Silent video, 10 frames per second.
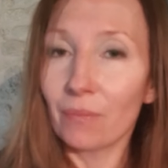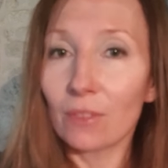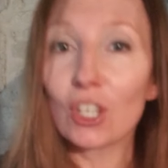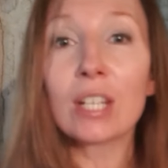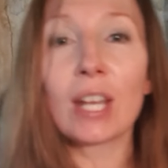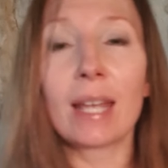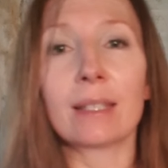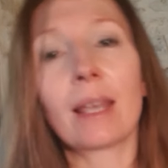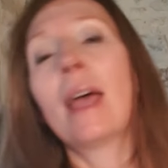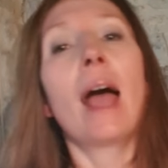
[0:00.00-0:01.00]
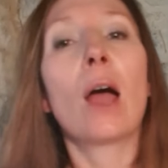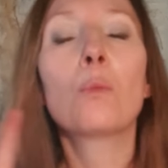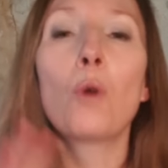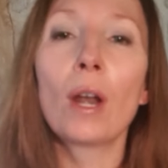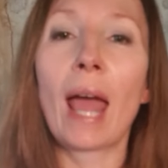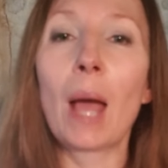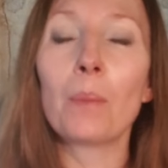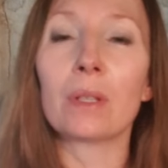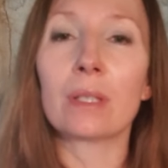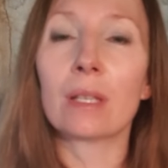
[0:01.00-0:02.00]
Change hands. And what
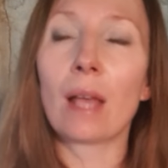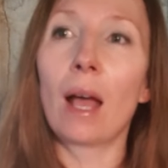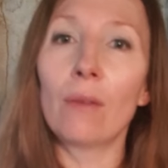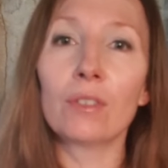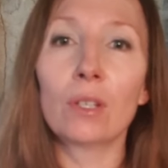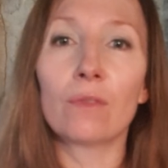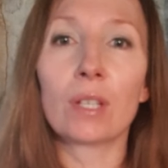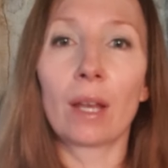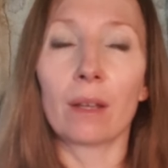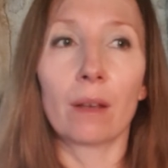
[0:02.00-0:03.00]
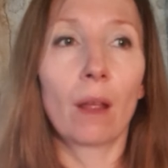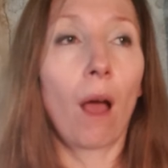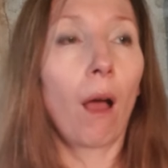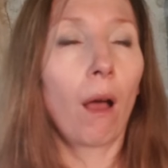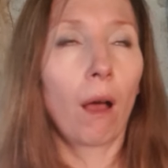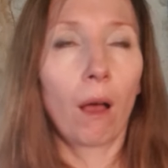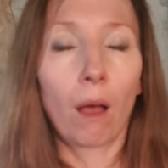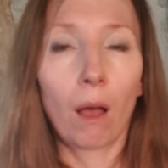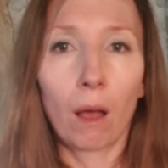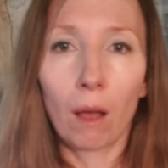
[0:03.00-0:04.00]
happens is, after you've done it,
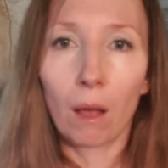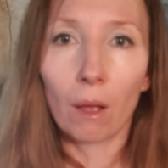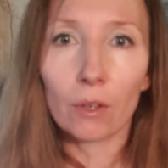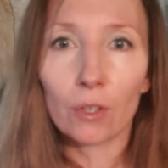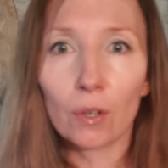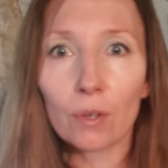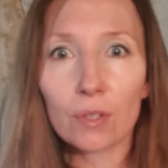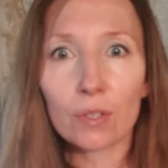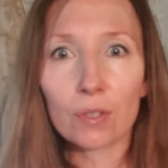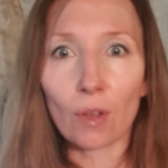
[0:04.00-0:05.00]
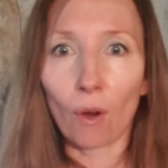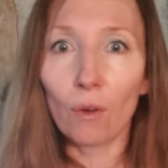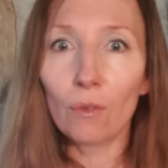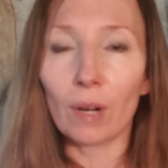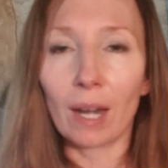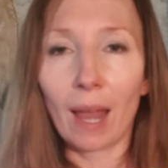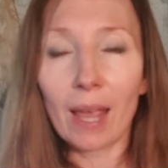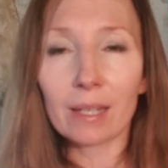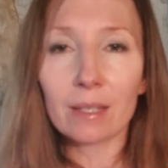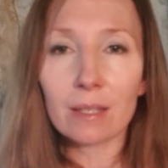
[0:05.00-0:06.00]
you're so
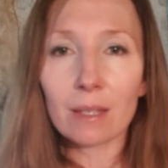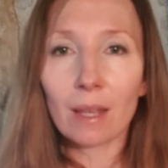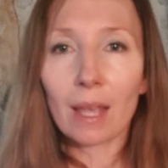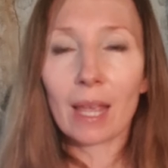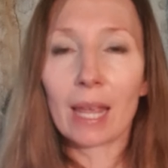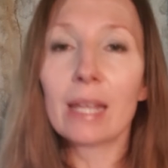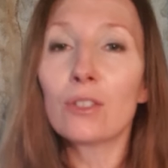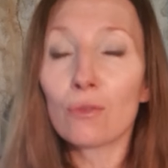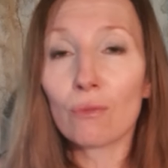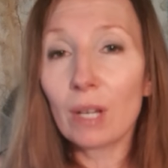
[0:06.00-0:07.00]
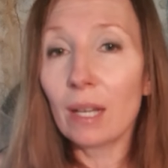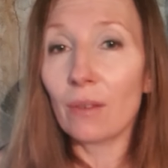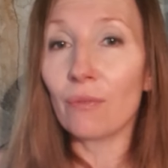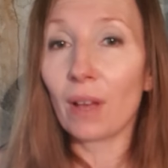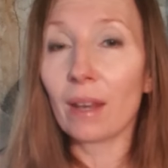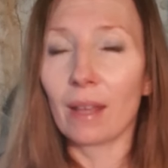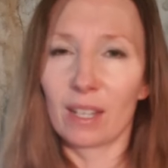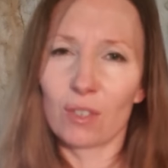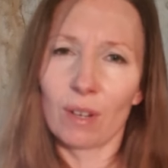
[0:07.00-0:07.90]
relaxed. It's really fun. It's